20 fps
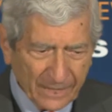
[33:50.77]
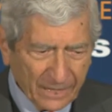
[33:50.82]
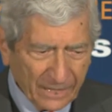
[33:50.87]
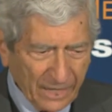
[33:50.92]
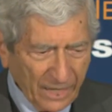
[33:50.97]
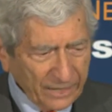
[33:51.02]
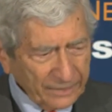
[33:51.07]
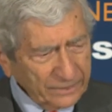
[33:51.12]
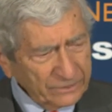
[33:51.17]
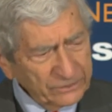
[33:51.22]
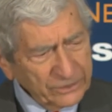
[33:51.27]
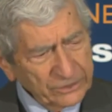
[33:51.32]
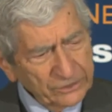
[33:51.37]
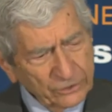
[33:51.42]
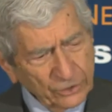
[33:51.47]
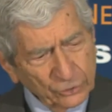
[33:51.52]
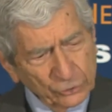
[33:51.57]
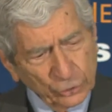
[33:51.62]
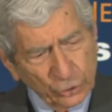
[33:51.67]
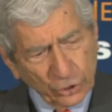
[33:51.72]
Hottelet
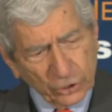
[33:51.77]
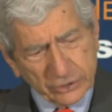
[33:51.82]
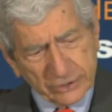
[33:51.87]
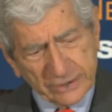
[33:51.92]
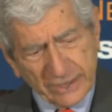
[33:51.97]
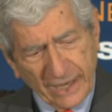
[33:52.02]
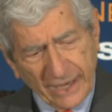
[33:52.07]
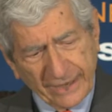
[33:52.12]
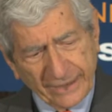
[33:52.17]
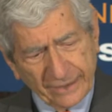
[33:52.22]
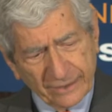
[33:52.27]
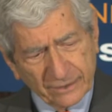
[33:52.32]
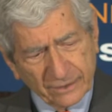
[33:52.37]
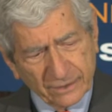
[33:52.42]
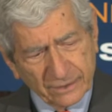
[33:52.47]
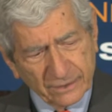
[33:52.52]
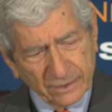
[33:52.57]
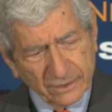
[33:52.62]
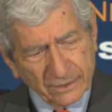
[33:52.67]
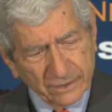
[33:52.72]
looked at it,
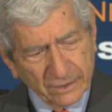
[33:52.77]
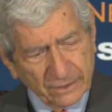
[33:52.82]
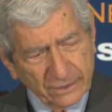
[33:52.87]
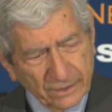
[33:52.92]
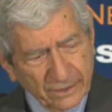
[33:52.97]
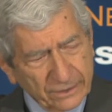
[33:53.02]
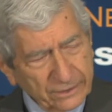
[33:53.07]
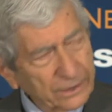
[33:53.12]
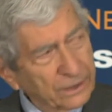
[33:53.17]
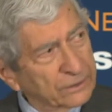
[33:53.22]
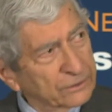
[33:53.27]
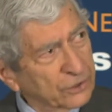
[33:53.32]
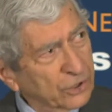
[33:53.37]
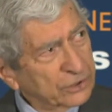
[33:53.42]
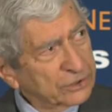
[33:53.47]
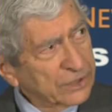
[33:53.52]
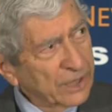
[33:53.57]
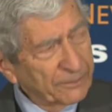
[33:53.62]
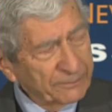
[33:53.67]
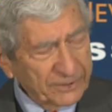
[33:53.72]

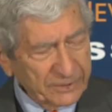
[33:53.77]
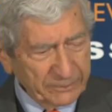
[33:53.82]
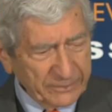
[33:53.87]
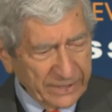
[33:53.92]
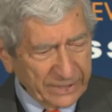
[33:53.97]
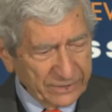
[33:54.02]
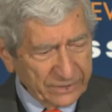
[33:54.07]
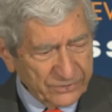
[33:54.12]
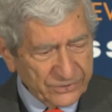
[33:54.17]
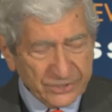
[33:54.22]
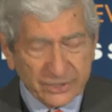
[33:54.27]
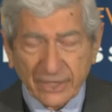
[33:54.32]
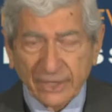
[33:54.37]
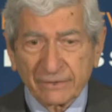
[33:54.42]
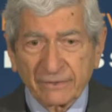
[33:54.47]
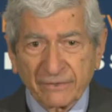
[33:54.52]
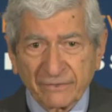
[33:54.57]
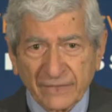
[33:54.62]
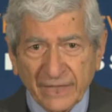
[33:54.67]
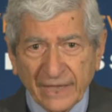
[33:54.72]
looked up at me and
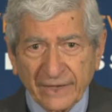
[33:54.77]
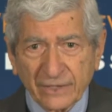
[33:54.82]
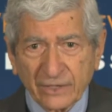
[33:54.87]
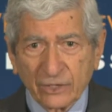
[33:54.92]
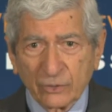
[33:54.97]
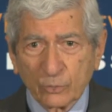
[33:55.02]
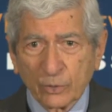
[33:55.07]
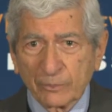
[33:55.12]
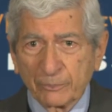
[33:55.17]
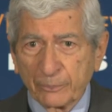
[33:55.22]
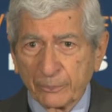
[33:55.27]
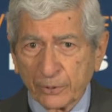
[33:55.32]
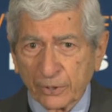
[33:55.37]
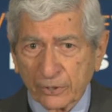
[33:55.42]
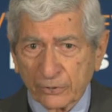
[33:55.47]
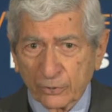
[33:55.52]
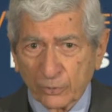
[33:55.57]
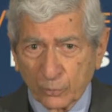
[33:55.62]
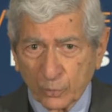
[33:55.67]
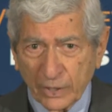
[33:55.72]
said, thank you, and put
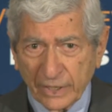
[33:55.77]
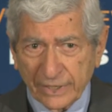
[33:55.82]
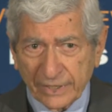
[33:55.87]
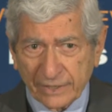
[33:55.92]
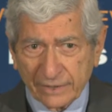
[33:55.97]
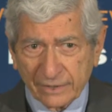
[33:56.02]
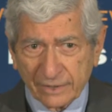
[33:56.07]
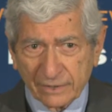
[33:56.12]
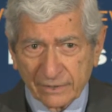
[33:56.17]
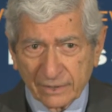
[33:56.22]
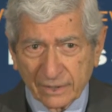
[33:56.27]
it away.